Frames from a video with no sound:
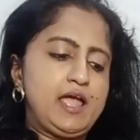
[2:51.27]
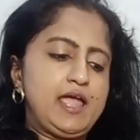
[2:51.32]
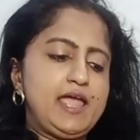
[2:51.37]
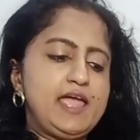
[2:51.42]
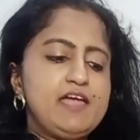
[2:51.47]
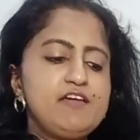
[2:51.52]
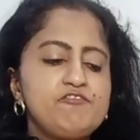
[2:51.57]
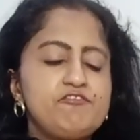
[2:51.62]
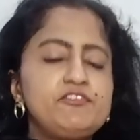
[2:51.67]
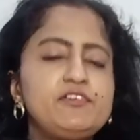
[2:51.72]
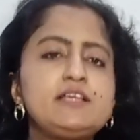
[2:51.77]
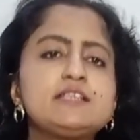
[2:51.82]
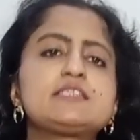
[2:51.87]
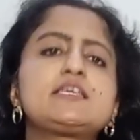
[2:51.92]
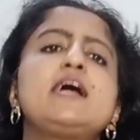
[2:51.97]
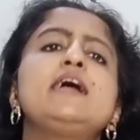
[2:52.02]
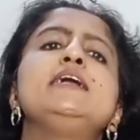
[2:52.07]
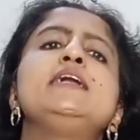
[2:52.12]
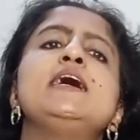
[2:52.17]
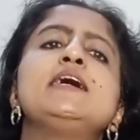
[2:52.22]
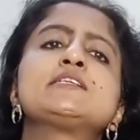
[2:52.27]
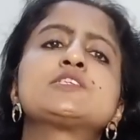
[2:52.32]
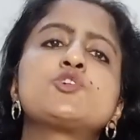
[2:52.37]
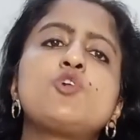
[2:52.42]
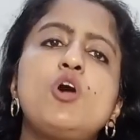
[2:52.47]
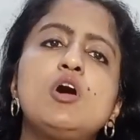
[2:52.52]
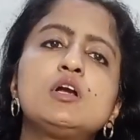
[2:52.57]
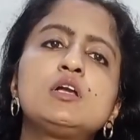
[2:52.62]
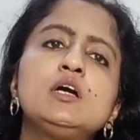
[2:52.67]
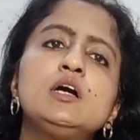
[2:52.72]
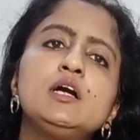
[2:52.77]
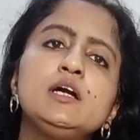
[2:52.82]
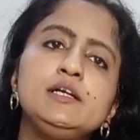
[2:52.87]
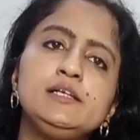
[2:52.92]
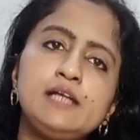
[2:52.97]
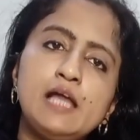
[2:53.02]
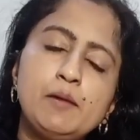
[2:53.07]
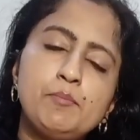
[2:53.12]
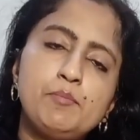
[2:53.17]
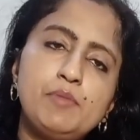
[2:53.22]
Every side has got
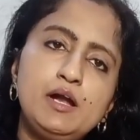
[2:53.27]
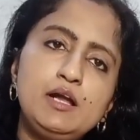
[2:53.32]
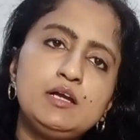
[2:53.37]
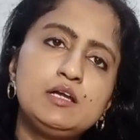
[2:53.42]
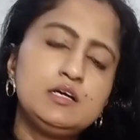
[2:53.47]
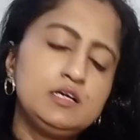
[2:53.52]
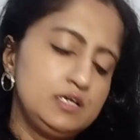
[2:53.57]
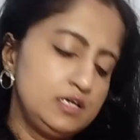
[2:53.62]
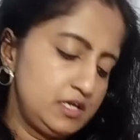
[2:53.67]
doubled.